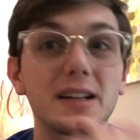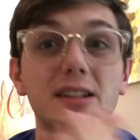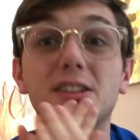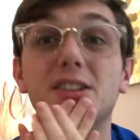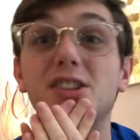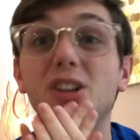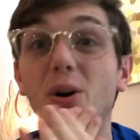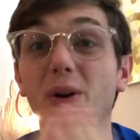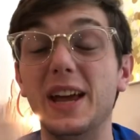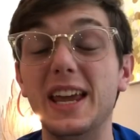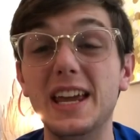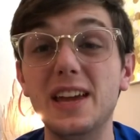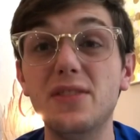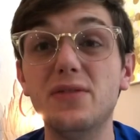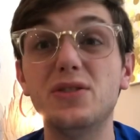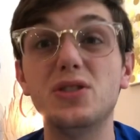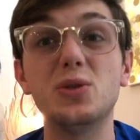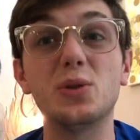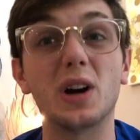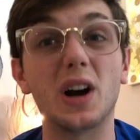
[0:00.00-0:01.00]
So
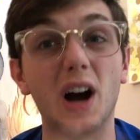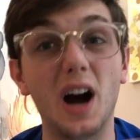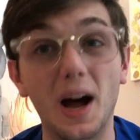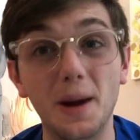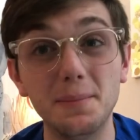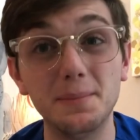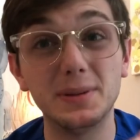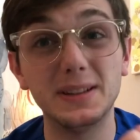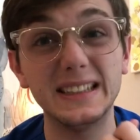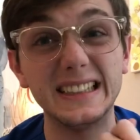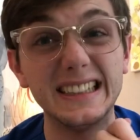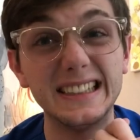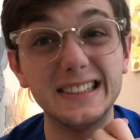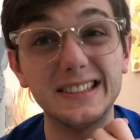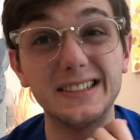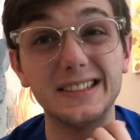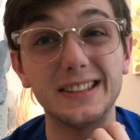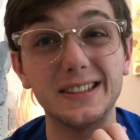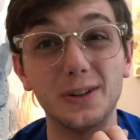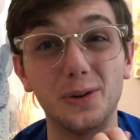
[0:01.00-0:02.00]
if you are
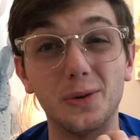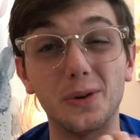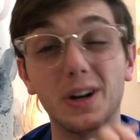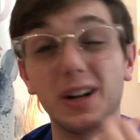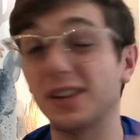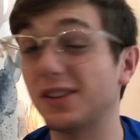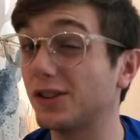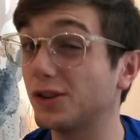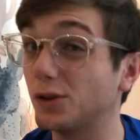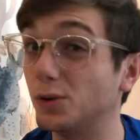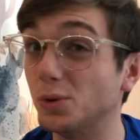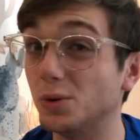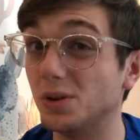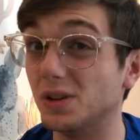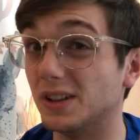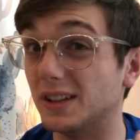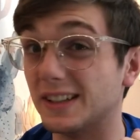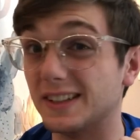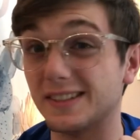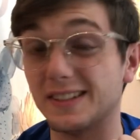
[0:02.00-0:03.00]
unpleased or a
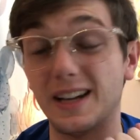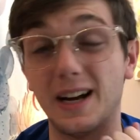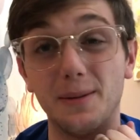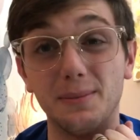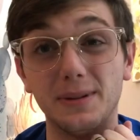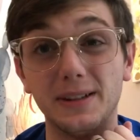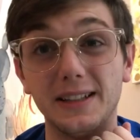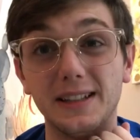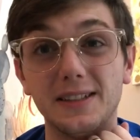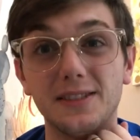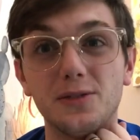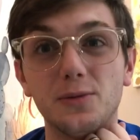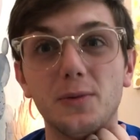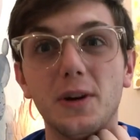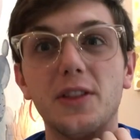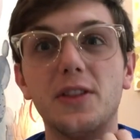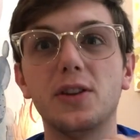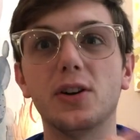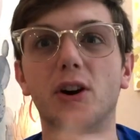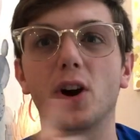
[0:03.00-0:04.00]
school is not pleased
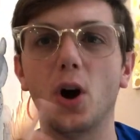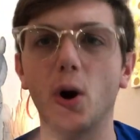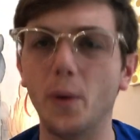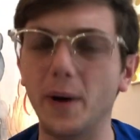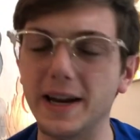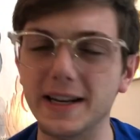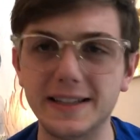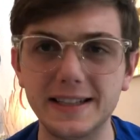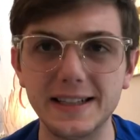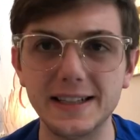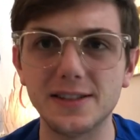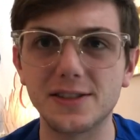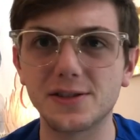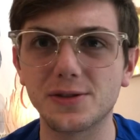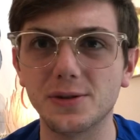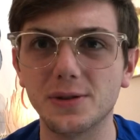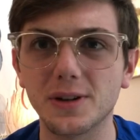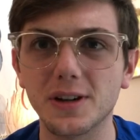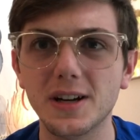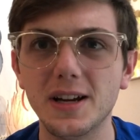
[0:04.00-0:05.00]
with your OAT
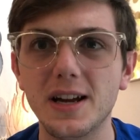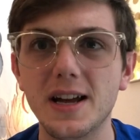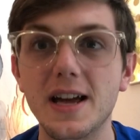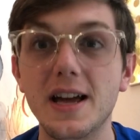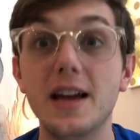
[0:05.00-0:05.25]
score,